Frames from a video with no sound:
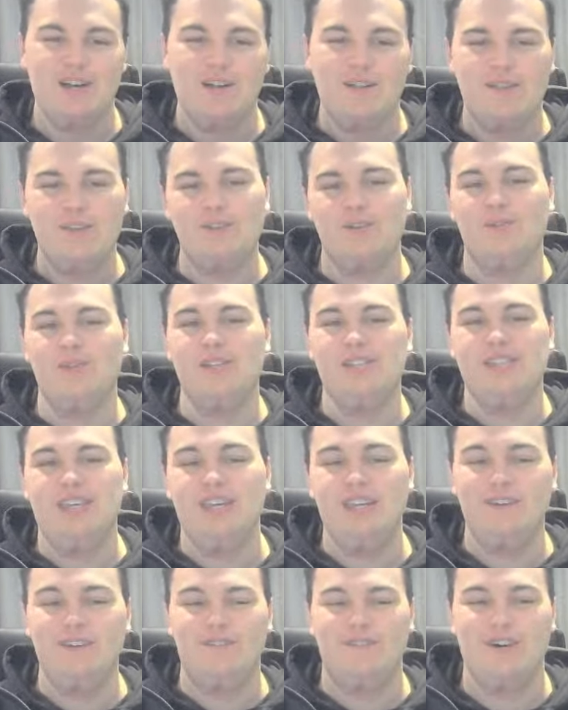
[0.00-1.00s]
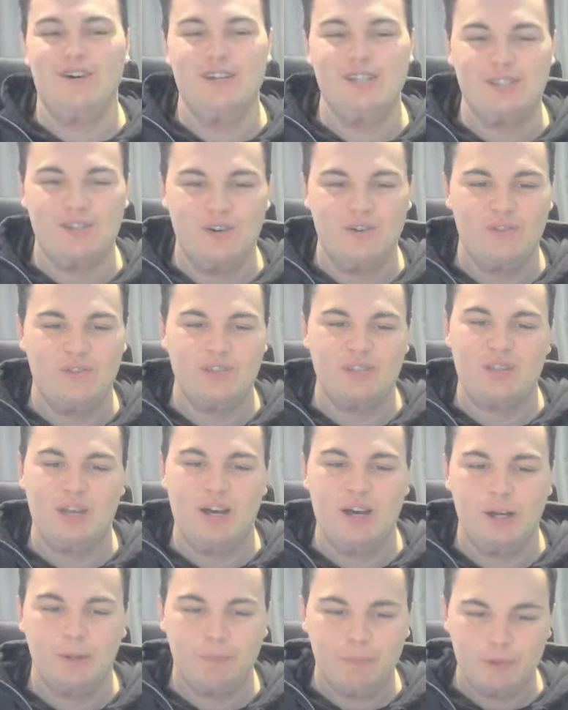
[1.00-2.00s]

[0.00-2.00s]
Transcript: There's only 10 fights on this card,